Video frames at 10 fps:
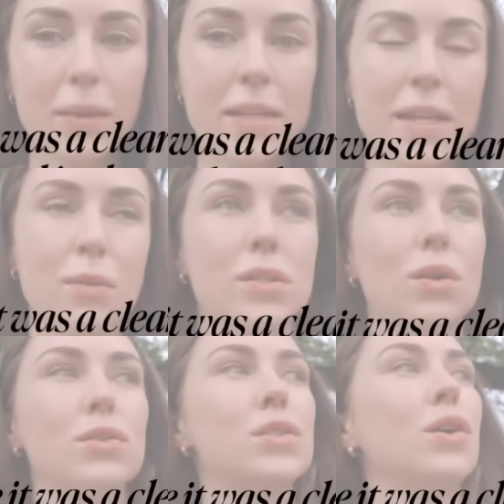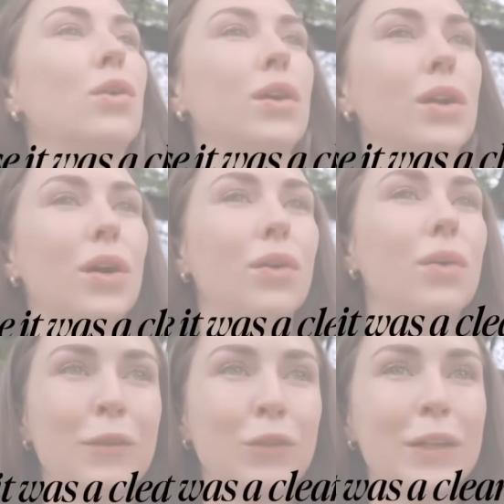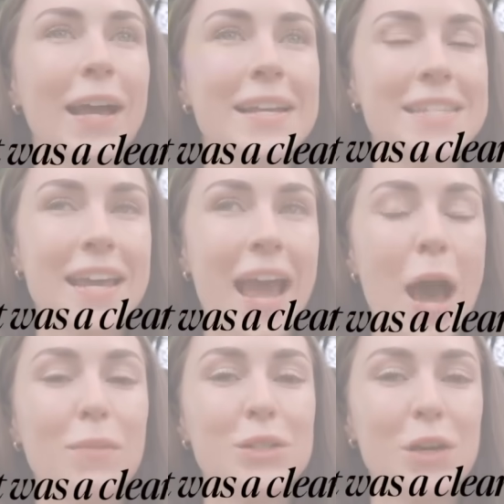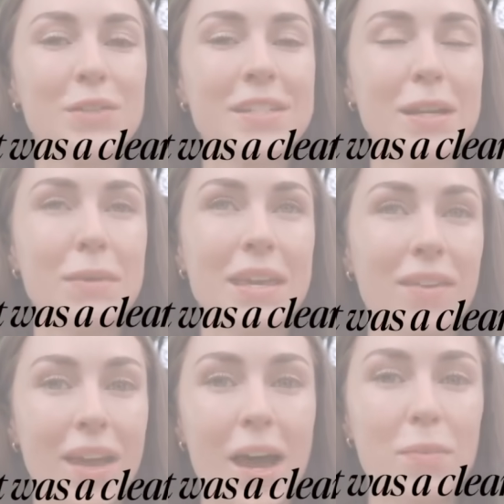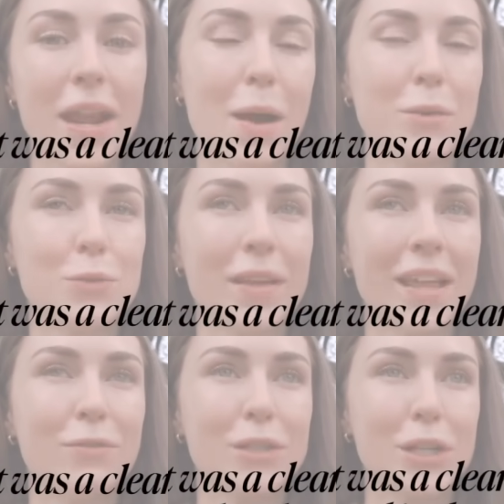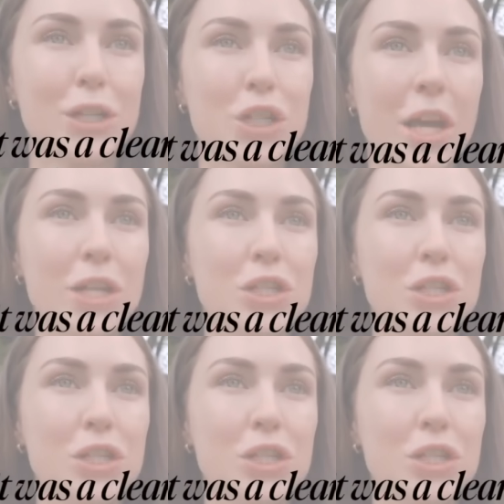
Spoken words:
because I was also, you know, realizing how much I was going to be giving up and how much my life was going to change.